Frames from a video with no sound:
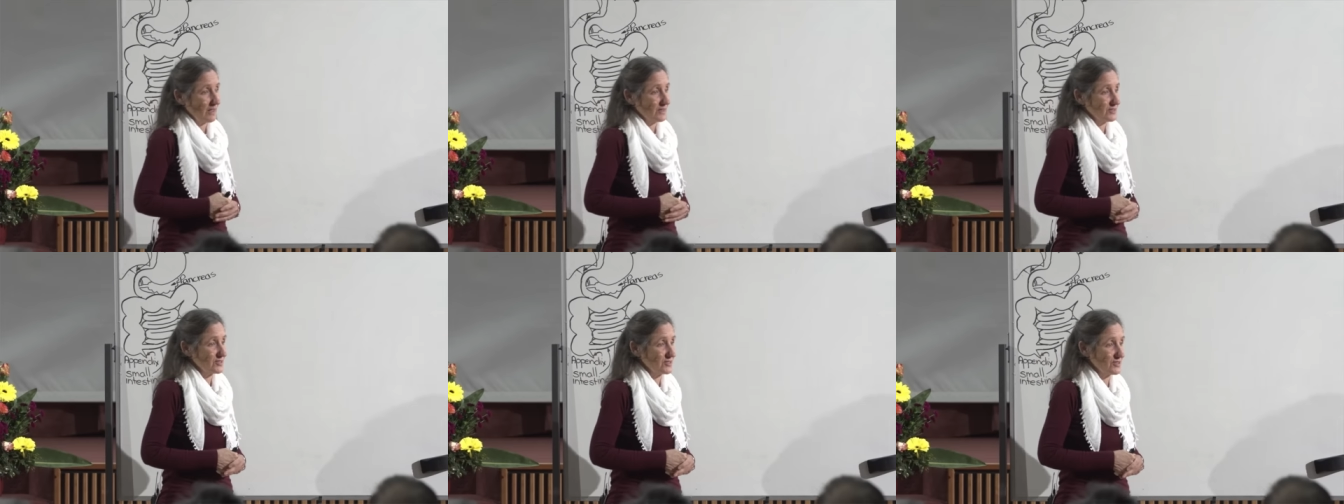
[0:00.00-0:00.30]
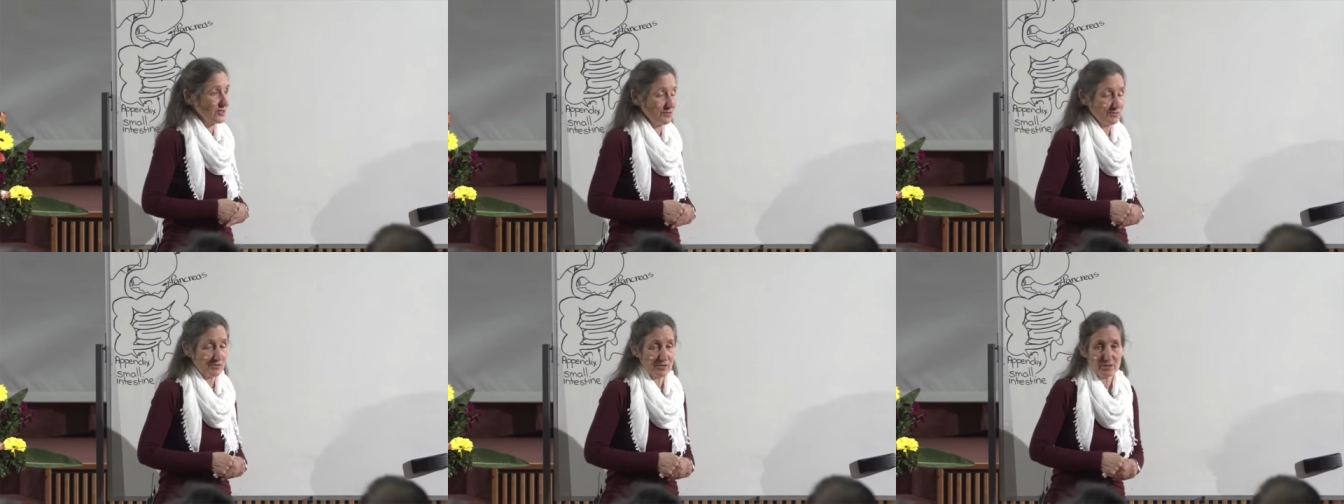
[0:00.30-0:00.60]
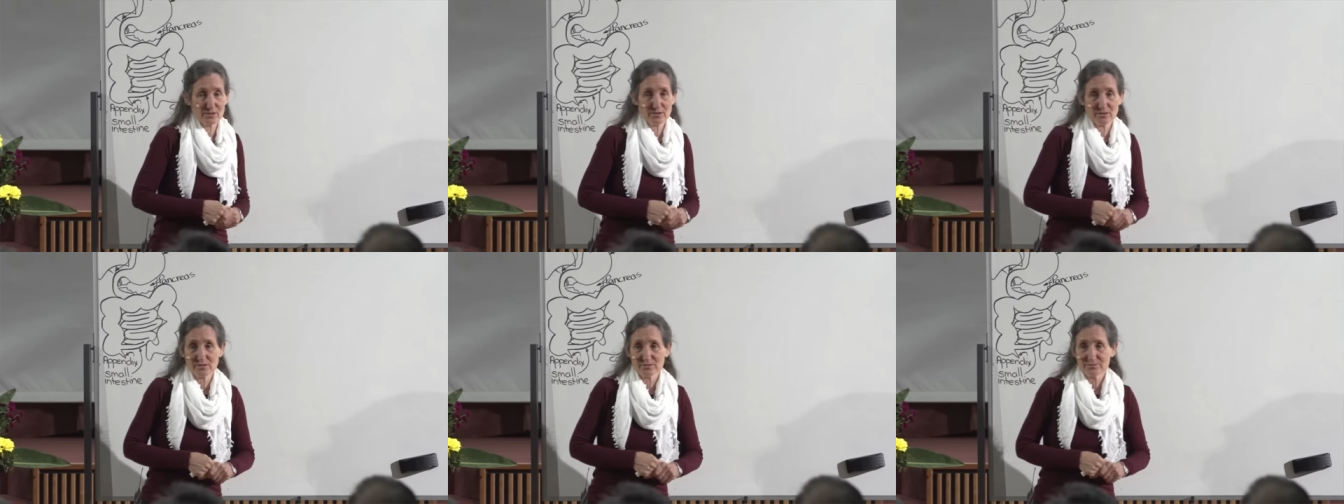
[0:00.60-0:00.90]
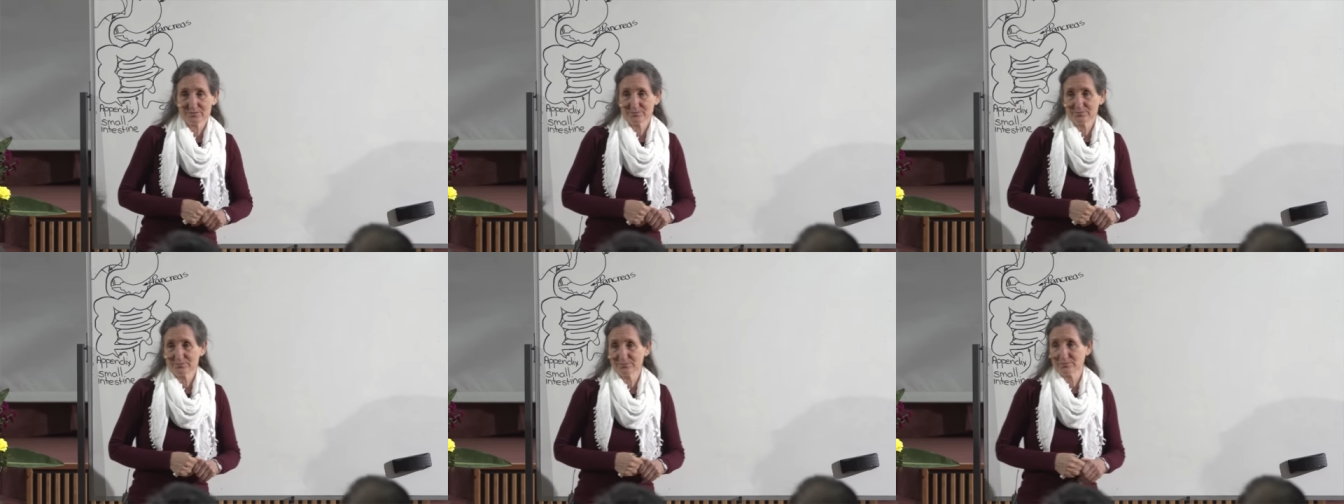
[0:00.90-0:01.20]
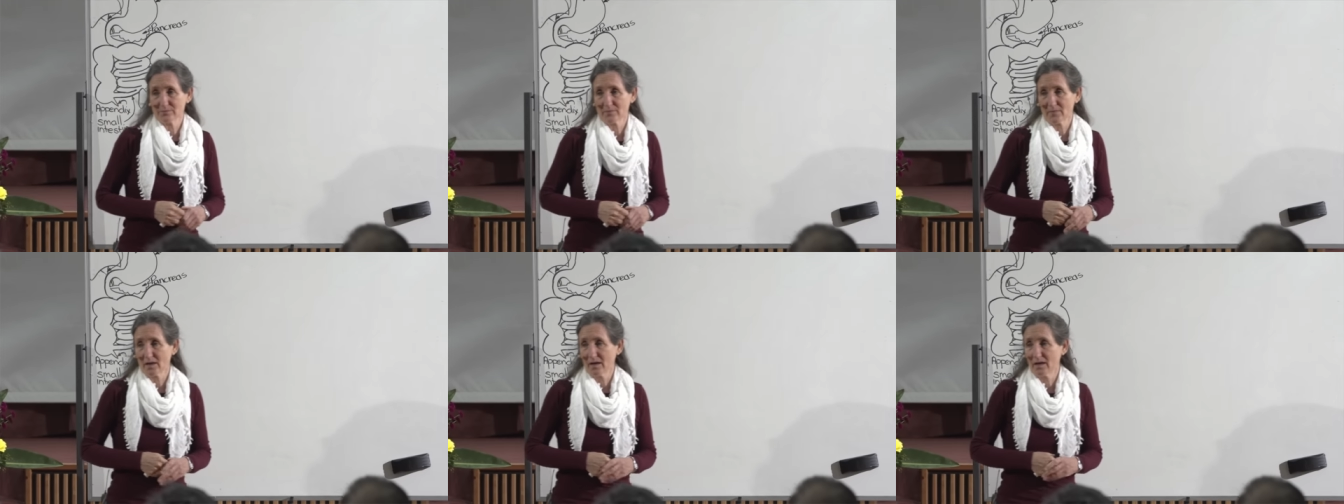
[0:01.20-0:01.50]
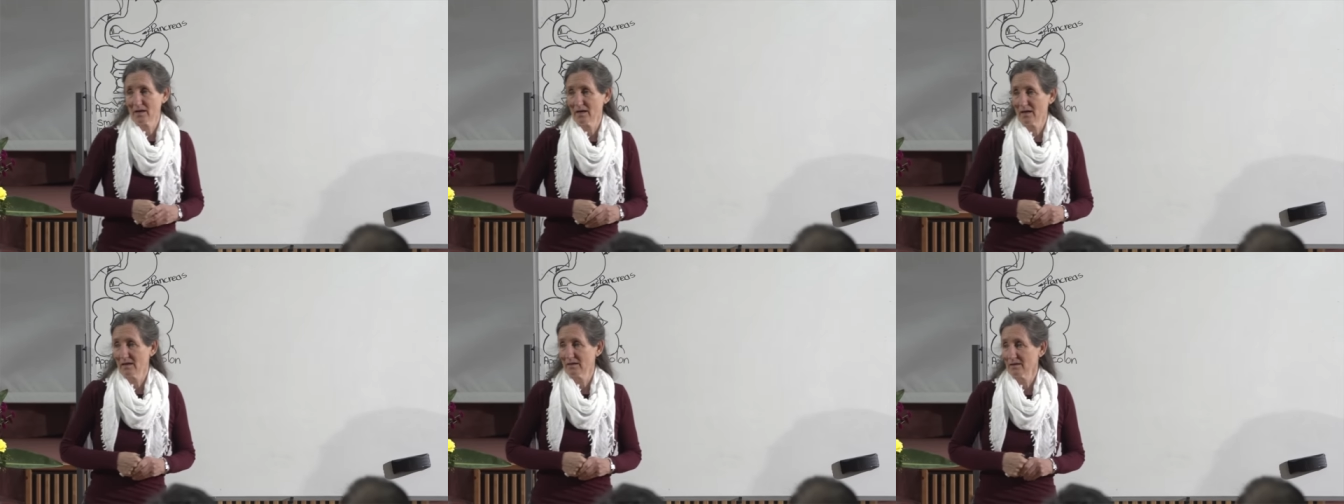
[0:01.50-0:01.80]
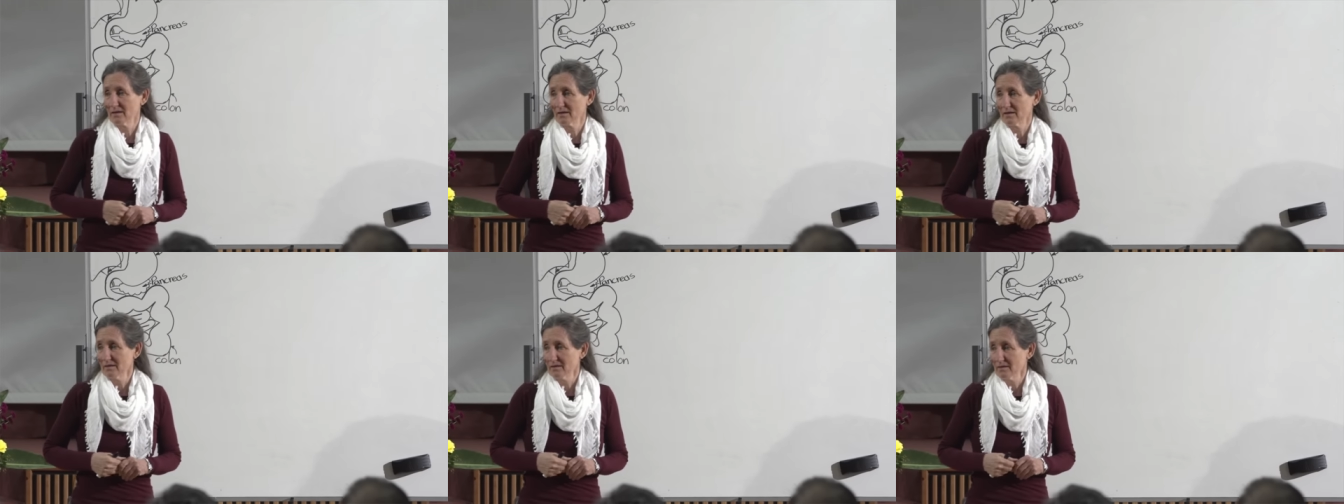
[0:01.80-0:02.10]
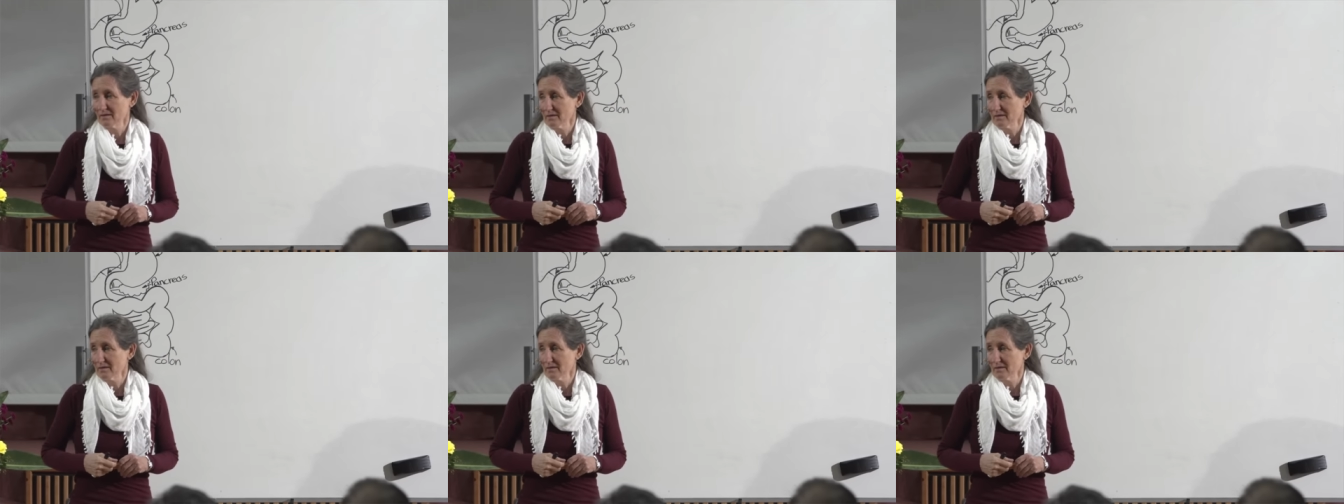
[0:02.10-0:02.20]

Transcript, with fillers: cereal, uh,